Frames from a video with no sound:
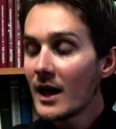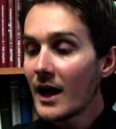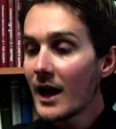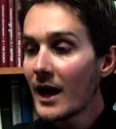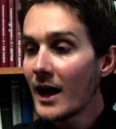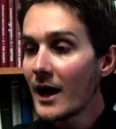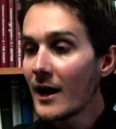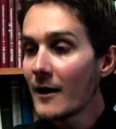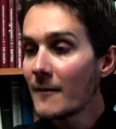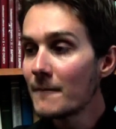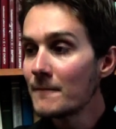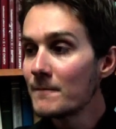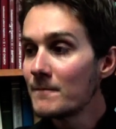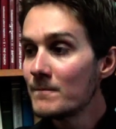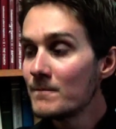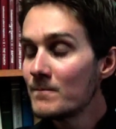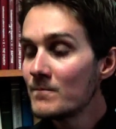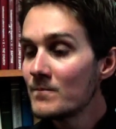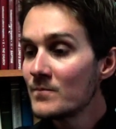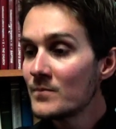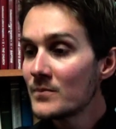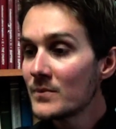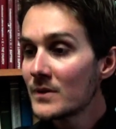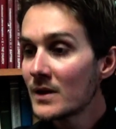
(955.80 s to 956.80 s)

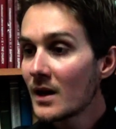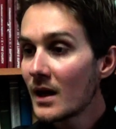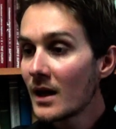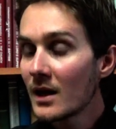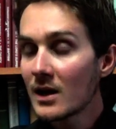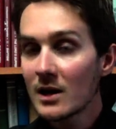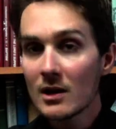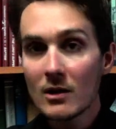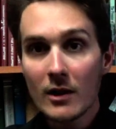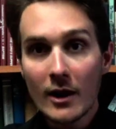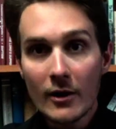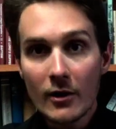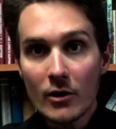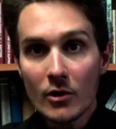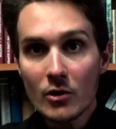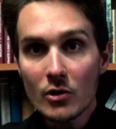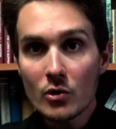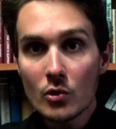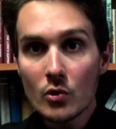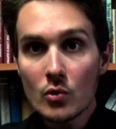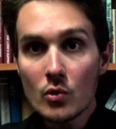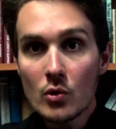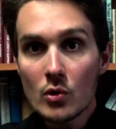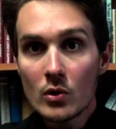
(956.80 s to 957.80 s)
a
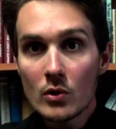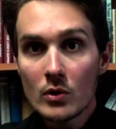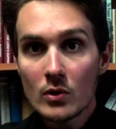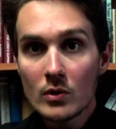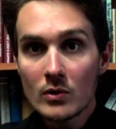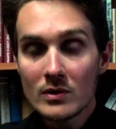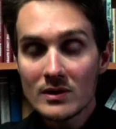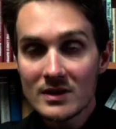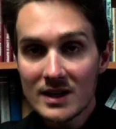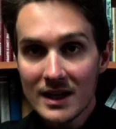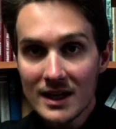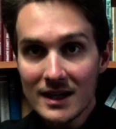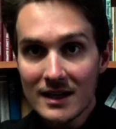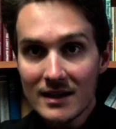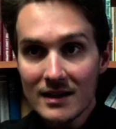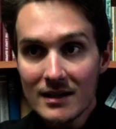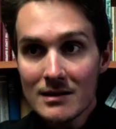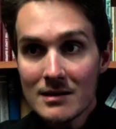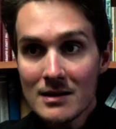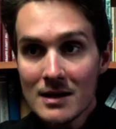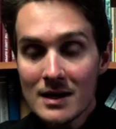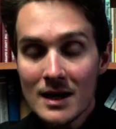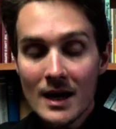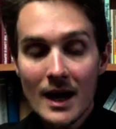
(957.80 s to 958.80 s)
clerical
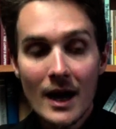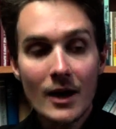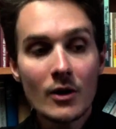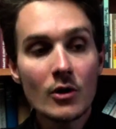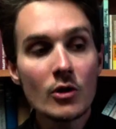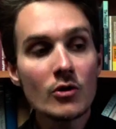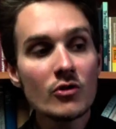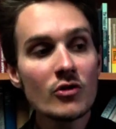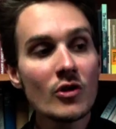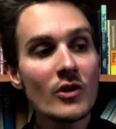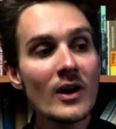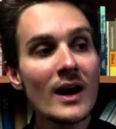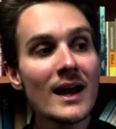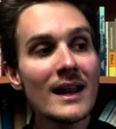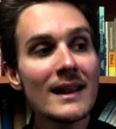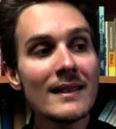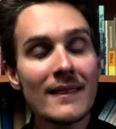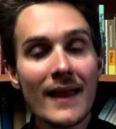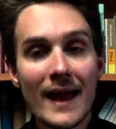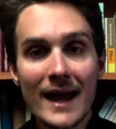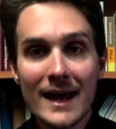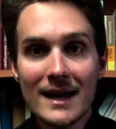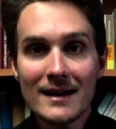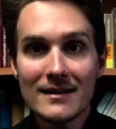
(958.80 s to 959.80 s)
deacon and also a
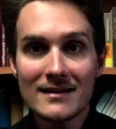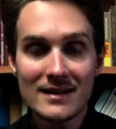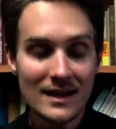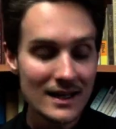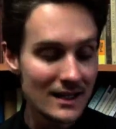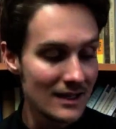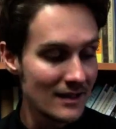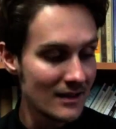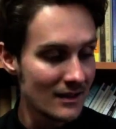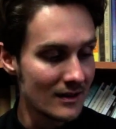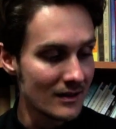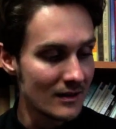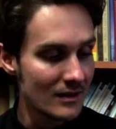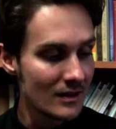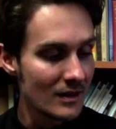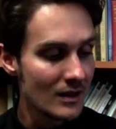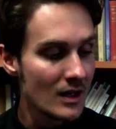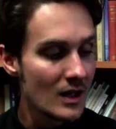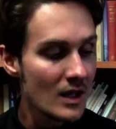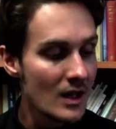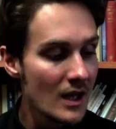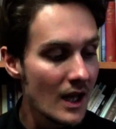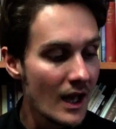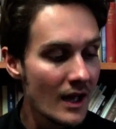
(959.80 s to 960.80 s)
lay deacon.
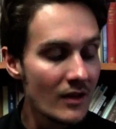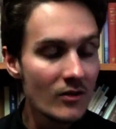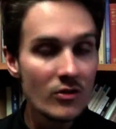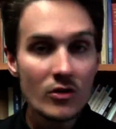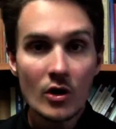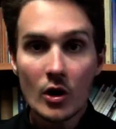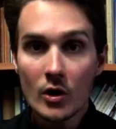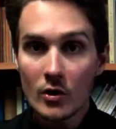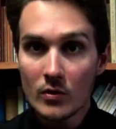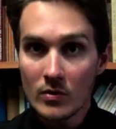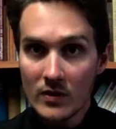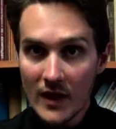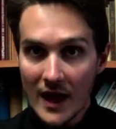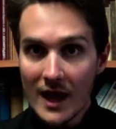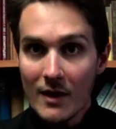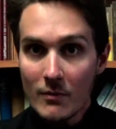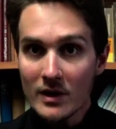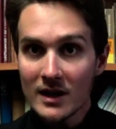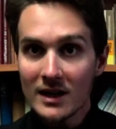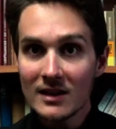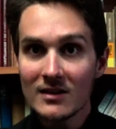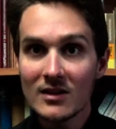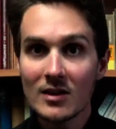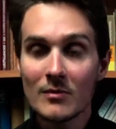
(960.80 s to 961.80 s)
And so there
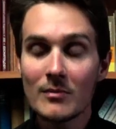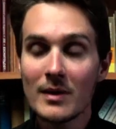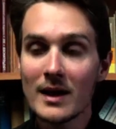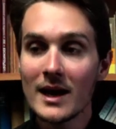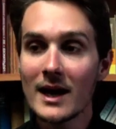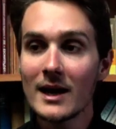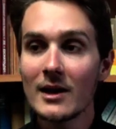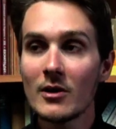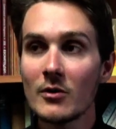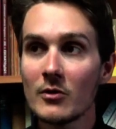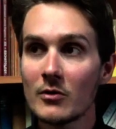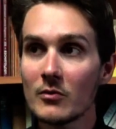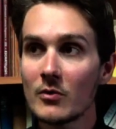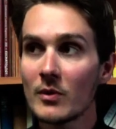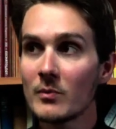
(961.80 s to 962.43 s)
we need to be able to,